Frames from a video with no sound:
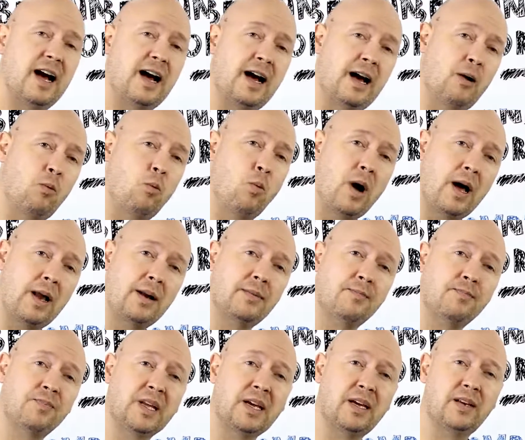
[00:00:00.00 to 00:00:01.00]
are
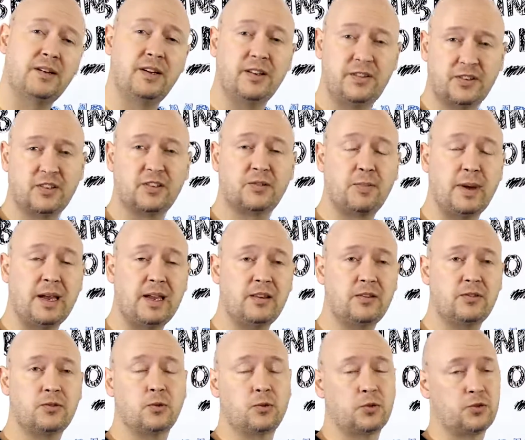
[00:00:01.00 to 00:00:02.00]
one, disk
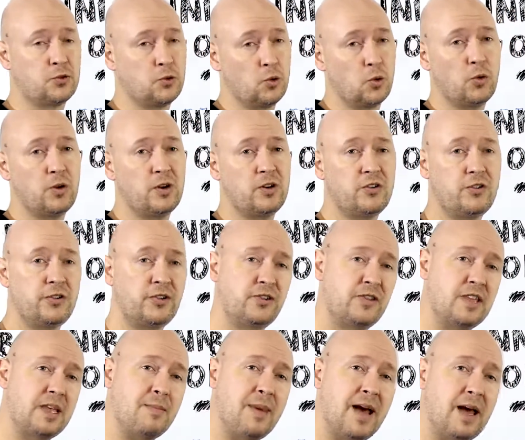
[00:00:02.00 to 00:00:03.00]
space or storage. This is
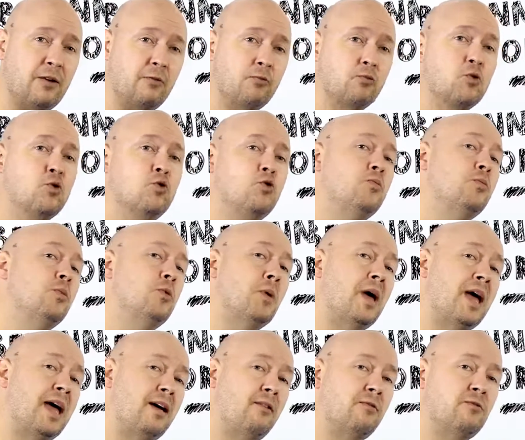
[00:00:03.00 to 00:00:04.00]
the amount of room you
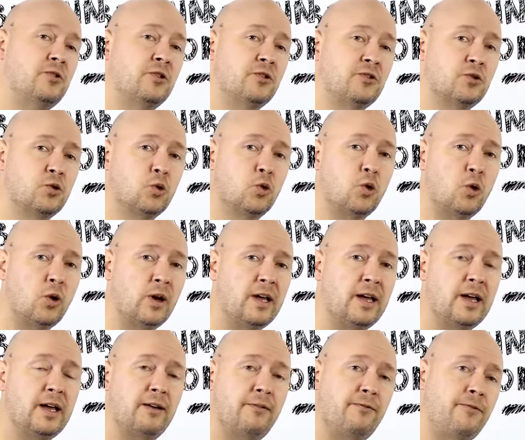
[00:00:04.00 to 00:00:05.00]
have to store
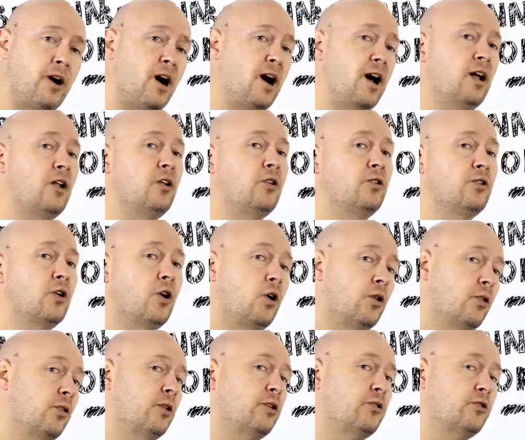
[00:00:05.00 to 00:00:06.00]
files
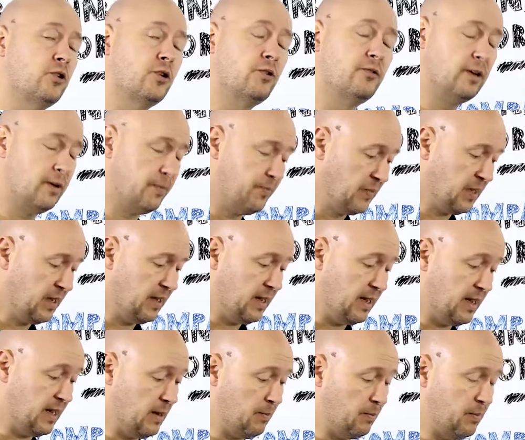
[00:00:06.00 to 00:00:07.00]
on the server.
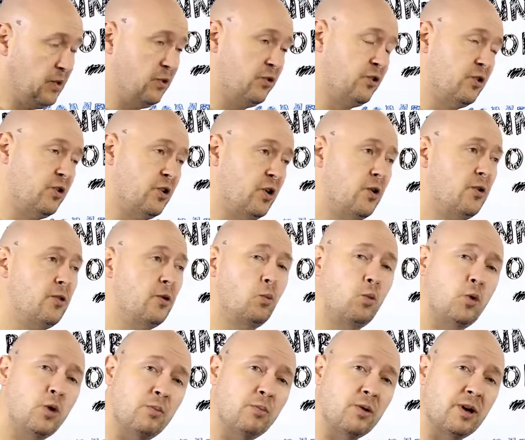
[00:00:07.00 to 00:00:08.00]
You should know that
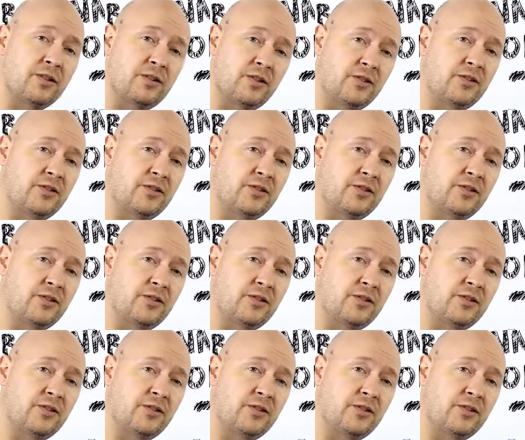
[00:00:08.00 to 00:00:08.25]
WordPress